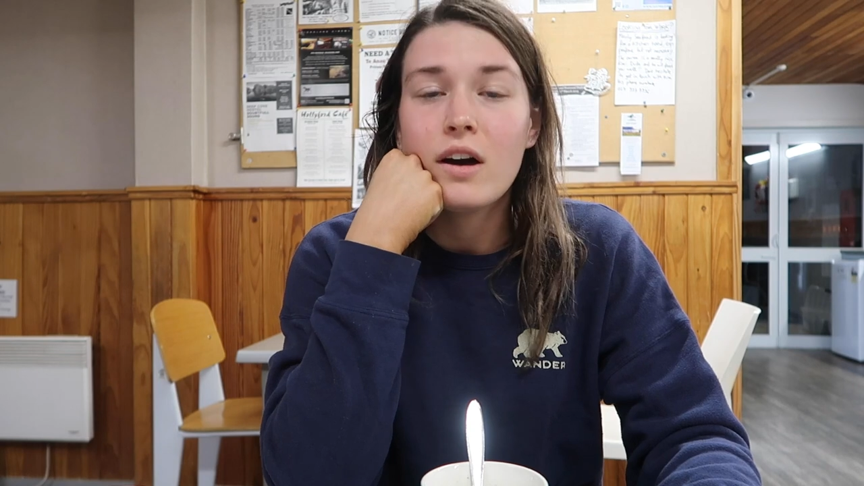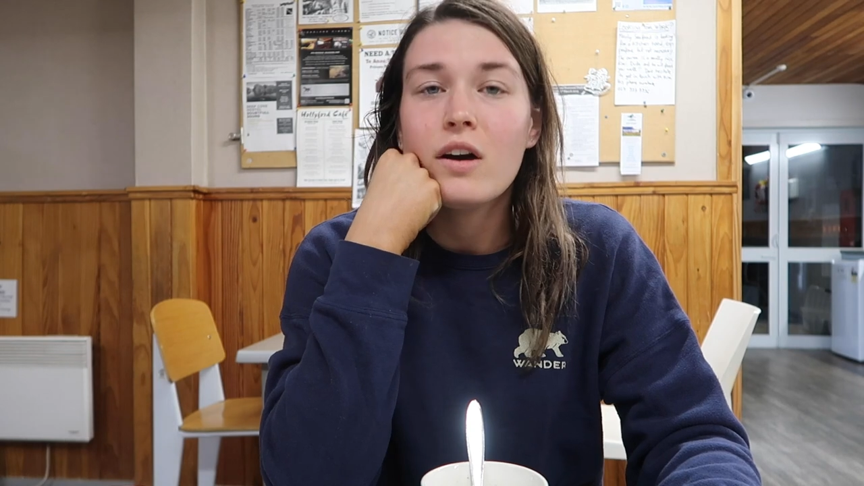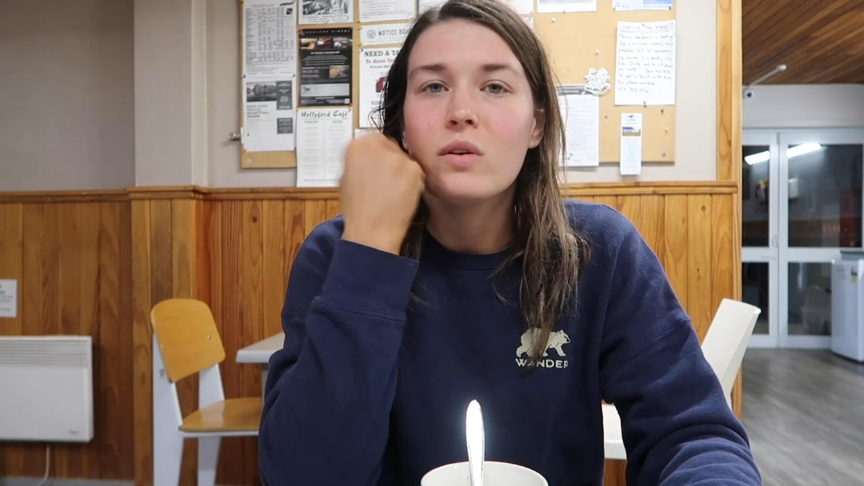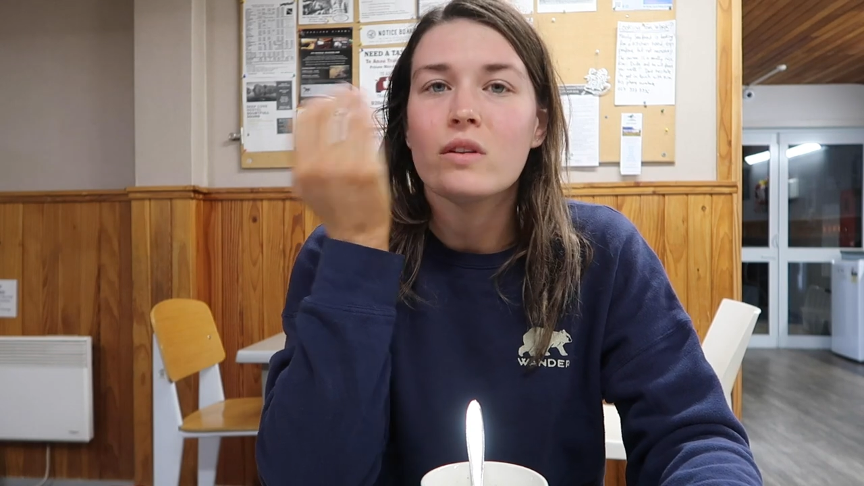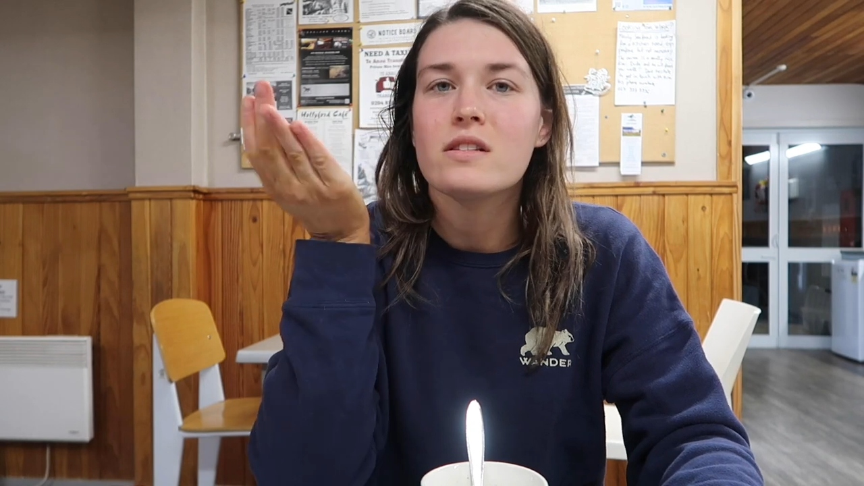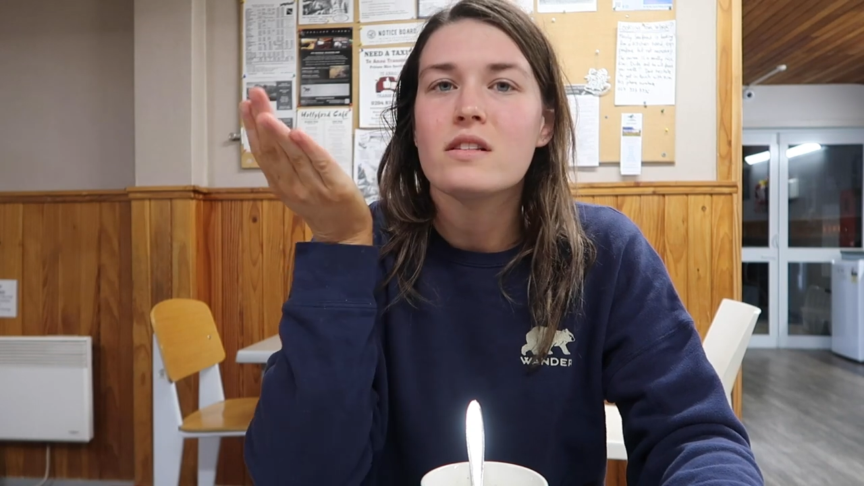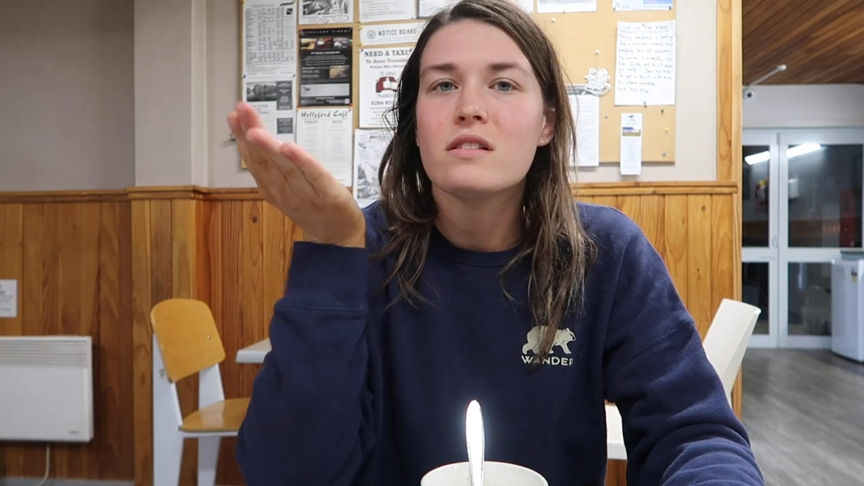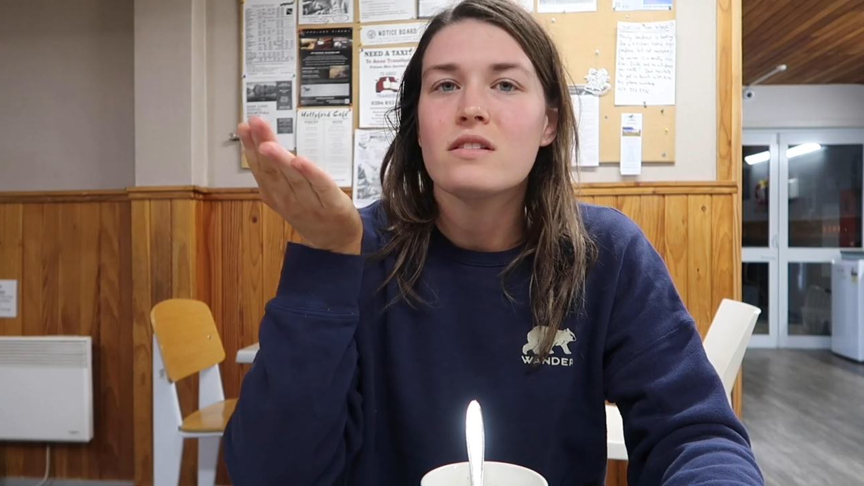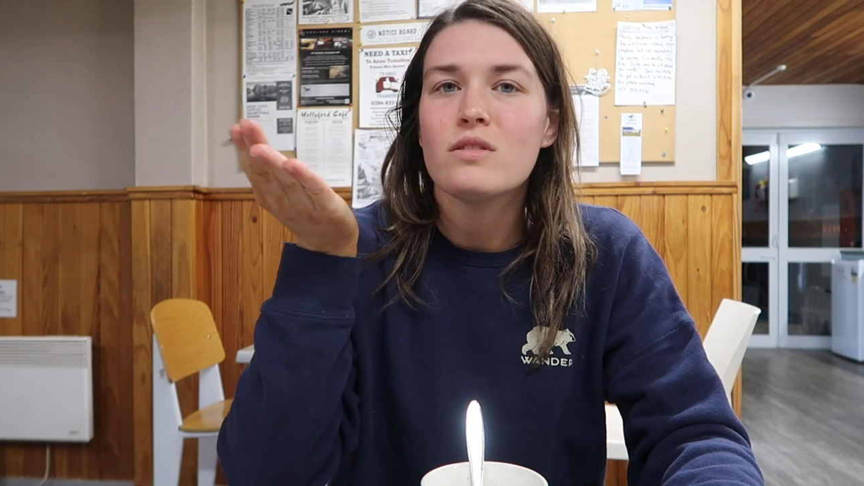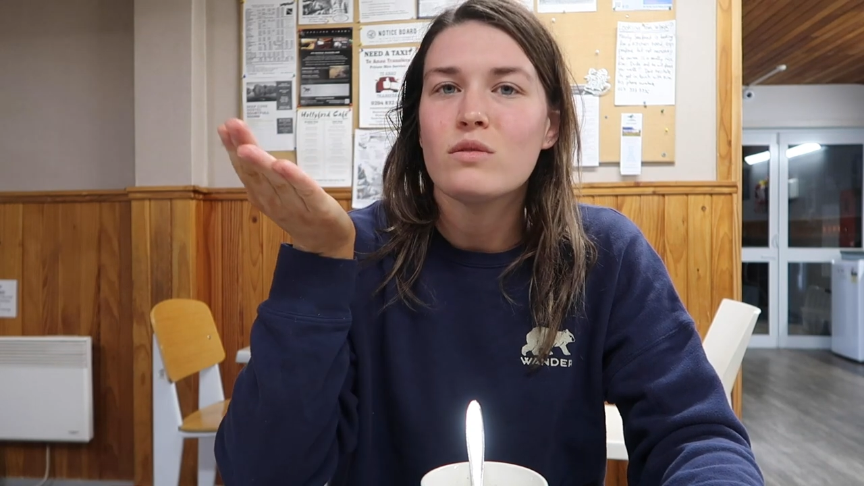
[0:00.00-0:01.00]
oh, this
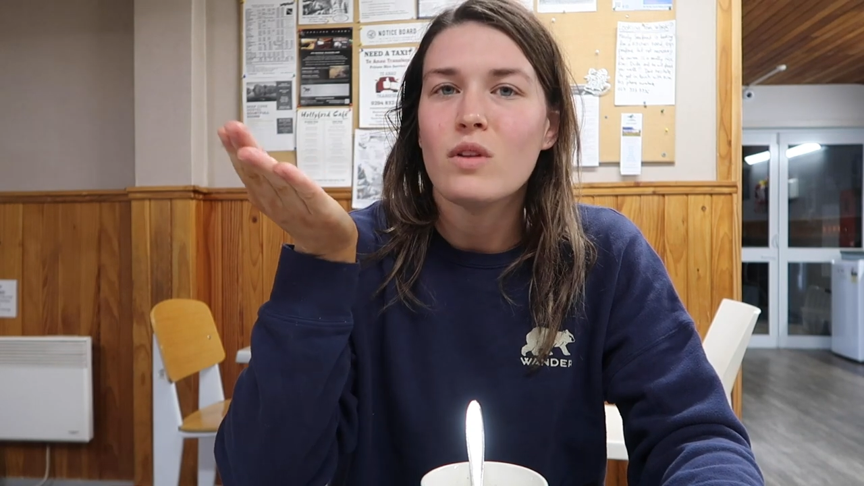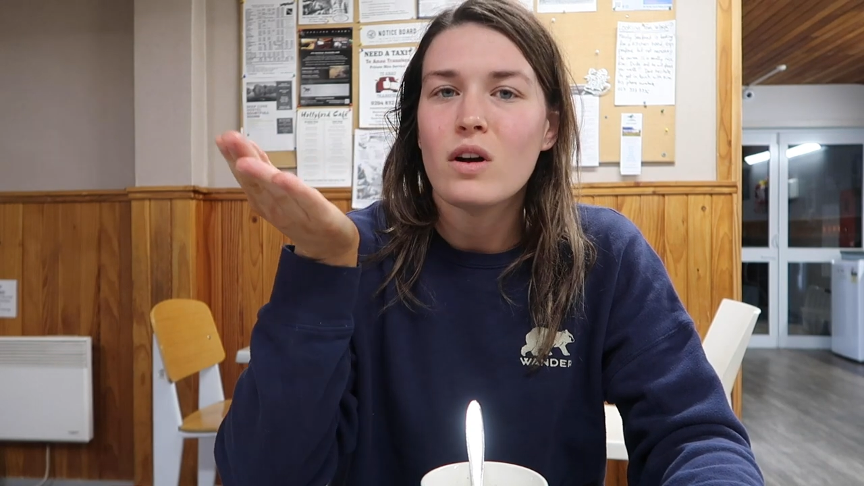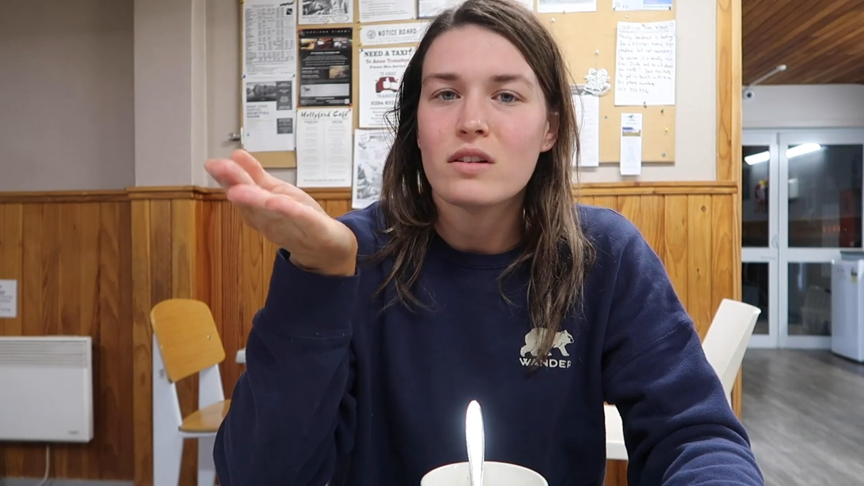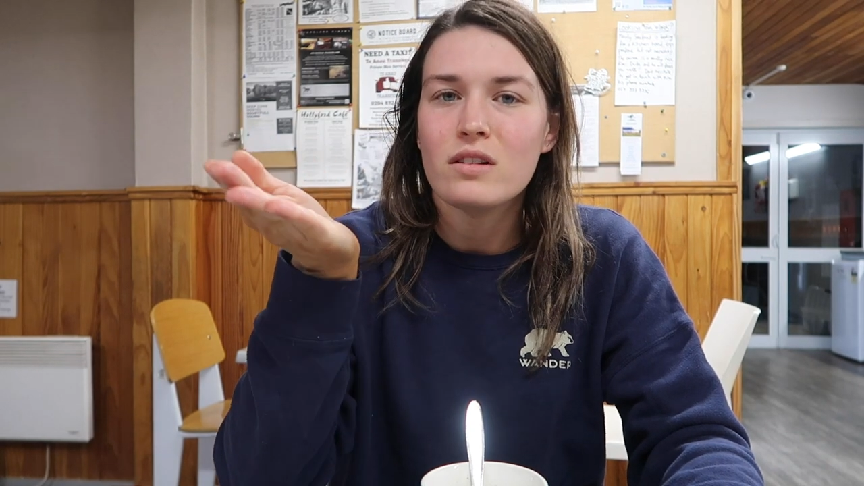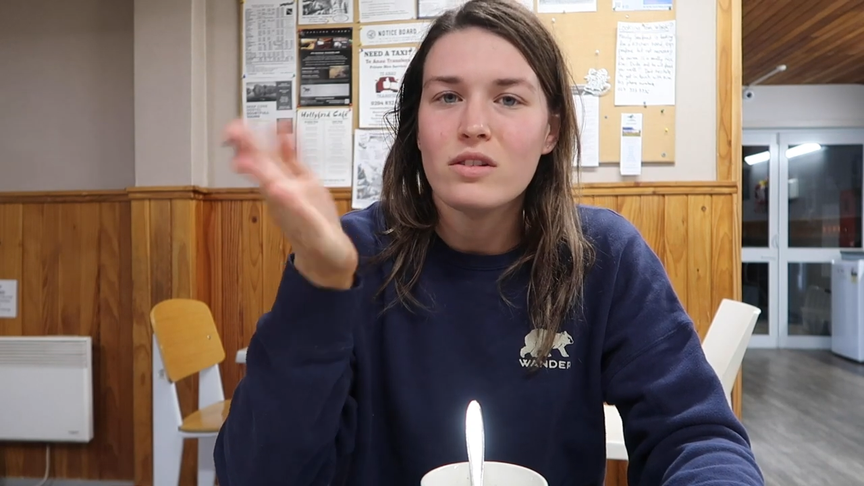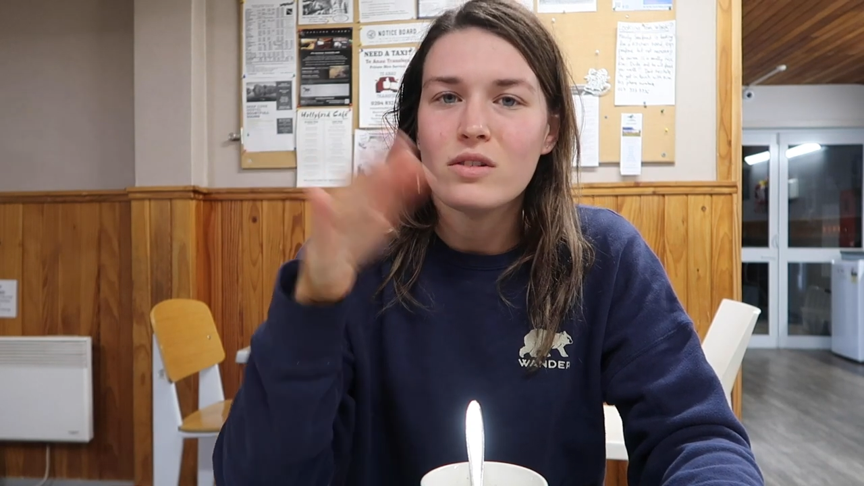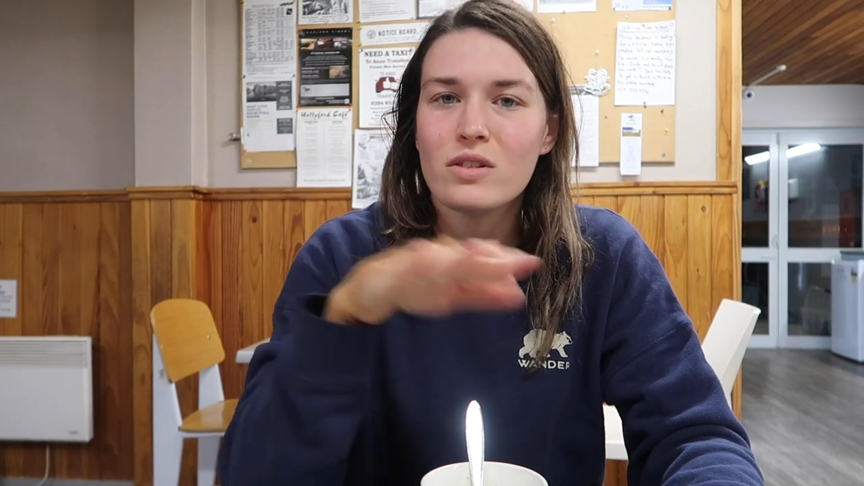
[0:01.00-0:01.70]
is a new vlog too.